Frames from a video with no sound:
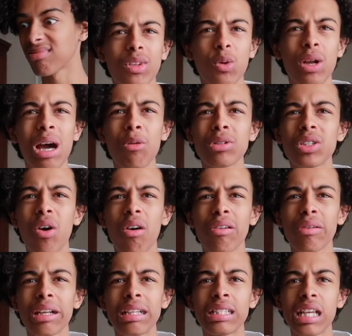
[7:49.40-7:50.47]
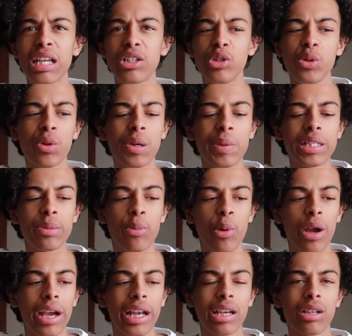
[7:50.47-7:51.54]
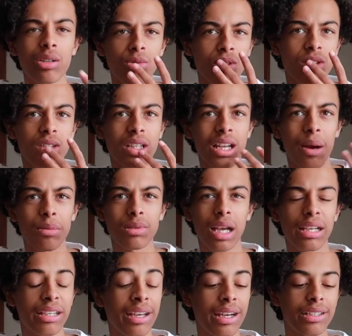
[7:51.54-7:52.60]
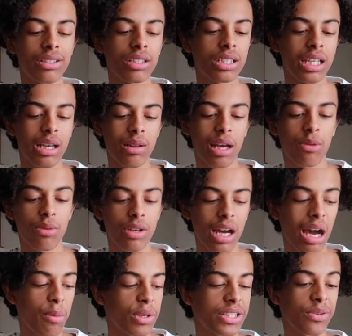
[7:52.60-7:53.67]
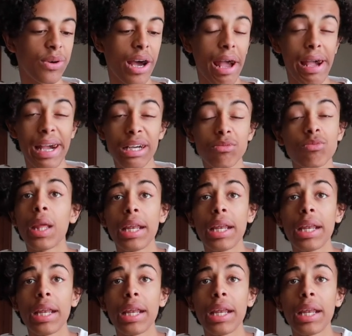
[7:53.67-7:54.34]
when I was already said, do you want a piece of bread? And it was, and I was like, yeah, just seeing like how much it will add.